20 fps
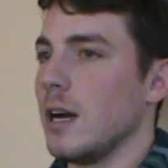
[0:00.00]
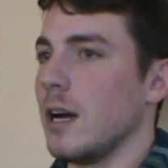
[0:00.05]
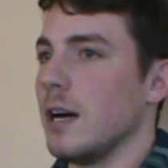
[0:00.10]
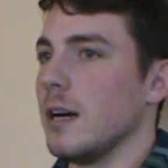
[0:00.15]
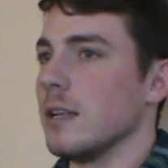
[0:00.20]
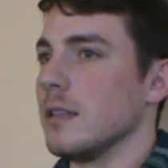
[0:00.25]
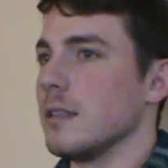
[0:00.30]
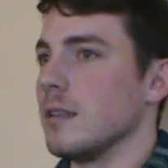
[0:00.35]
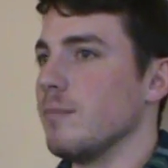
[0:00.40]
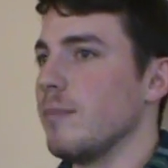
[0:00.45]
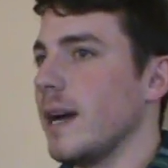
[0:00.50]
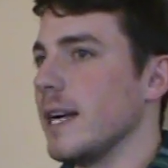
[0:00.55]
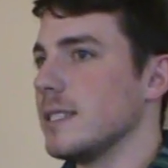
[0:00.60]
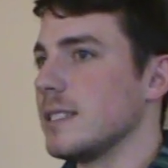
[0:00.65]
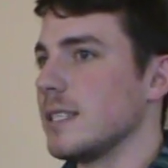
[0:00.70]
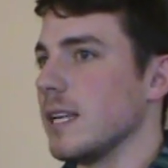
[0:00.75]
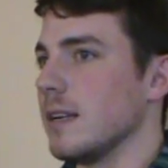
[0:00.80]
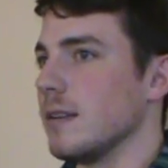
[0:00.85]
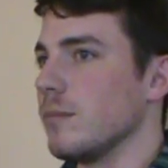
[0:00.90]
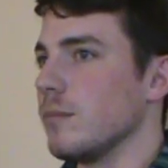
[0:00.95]
Uh, the
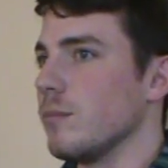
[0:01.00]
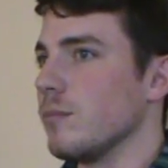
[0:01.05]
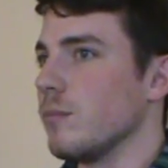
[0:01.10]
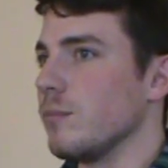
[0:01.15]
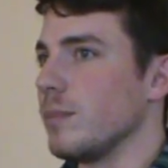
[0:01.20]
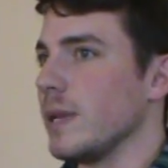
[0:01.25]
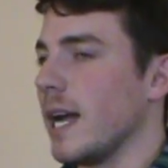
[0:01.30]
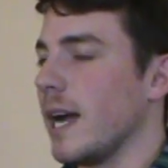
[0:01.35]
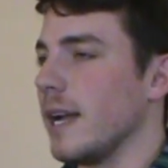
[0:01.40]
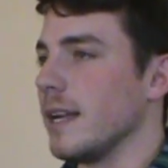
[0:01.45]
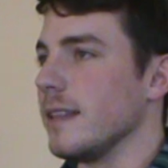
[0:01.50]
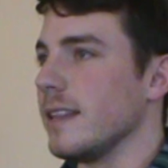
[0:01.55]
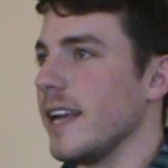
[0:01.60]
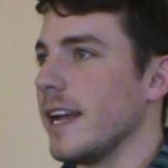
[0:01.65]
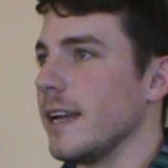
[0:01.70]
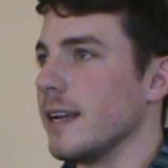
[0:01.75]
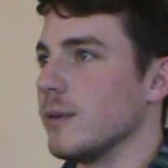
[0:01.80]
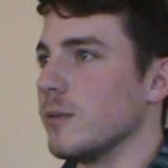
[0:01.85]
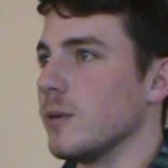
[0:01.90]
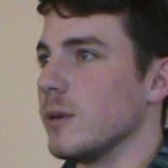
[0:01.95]
mindset behind
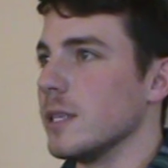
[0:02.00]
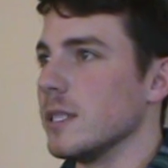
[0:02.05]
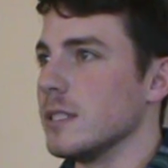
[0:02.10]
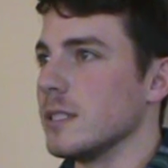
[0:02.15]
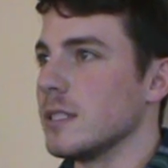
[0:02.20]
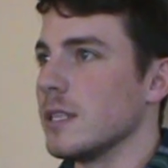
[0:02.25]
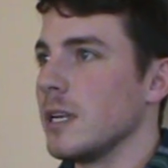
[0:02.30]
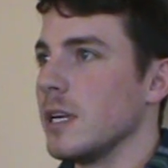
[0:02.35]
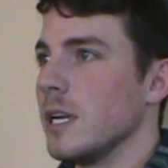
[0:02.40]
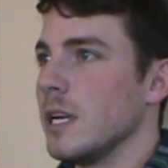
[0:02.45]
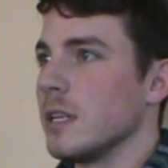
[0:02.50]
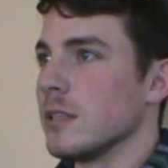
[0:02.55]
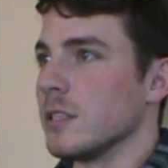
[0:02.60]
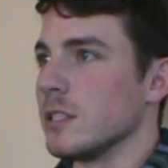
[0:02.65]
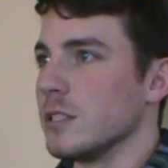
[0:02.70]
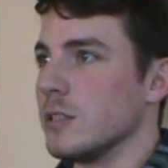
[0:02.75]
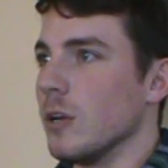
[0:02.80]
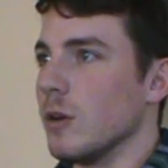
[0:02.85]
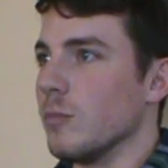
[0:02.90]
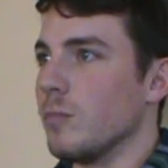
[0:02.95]
that was
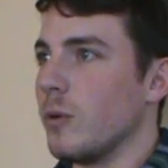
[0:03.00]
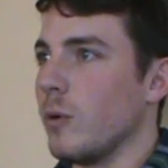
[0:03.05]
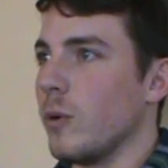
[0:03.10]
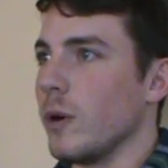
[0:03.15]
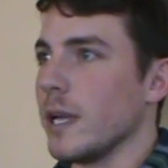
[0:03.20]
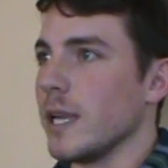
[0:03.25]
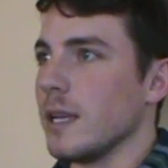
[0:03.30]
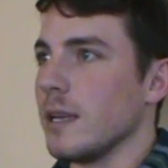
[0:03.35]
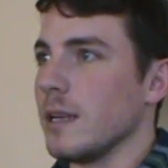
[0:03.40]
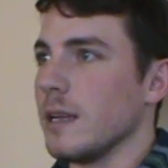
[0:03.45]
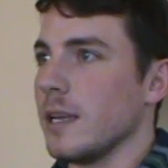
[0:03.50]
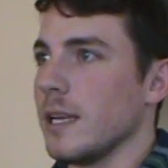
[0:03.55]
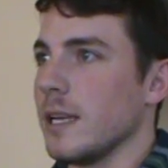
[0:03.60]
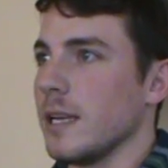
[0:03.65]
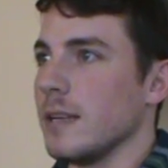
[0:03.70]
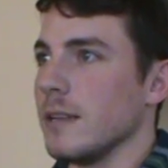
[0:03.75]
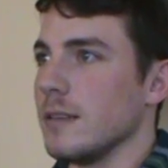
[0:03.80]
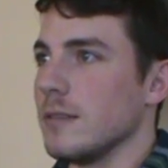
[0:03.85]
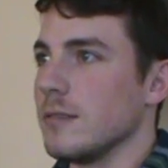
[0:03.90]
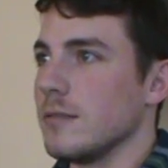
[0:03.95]
there's no point
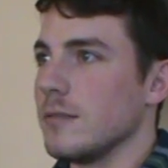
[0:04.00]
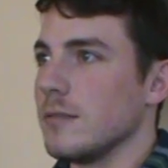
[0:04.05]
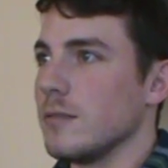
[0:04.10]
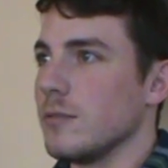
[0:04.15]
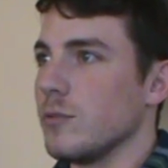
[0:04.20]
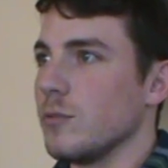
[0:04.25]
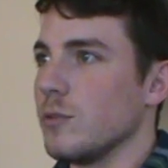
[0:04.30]
in